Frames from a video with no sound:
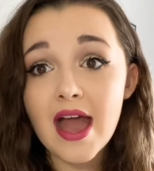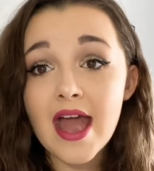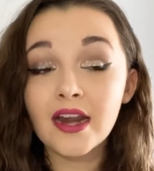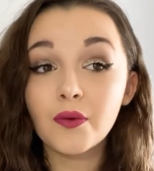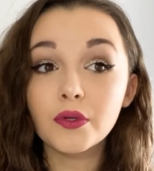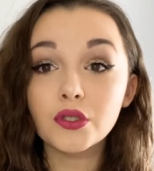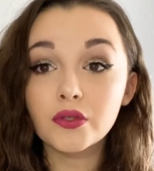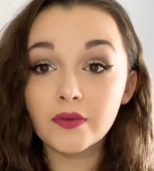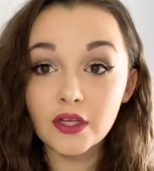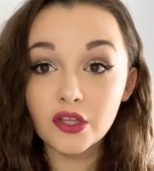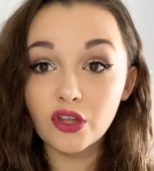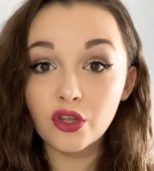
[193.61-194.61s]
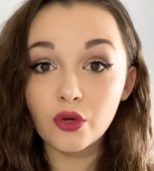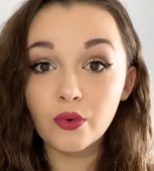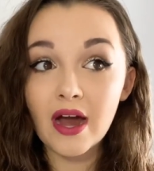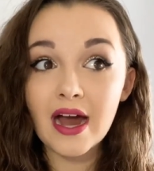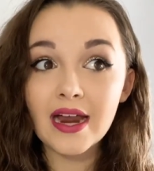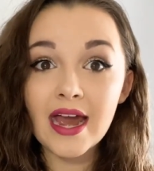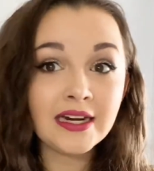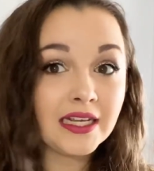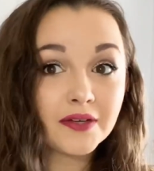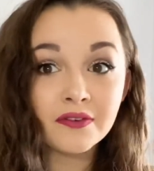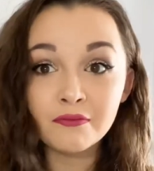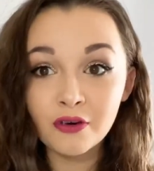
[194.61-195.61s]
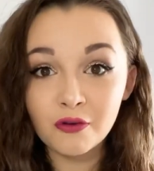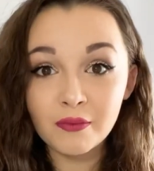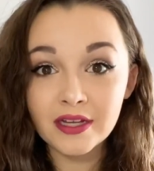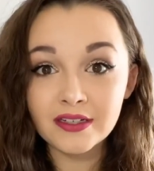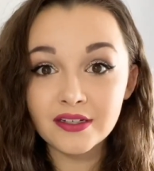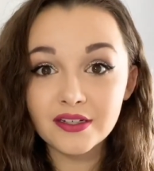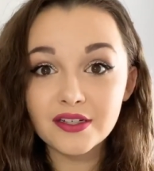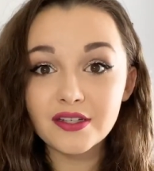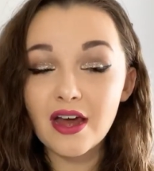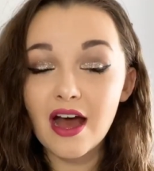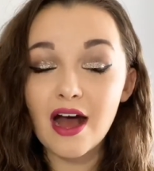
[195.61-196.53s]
and it will trick you at any given moment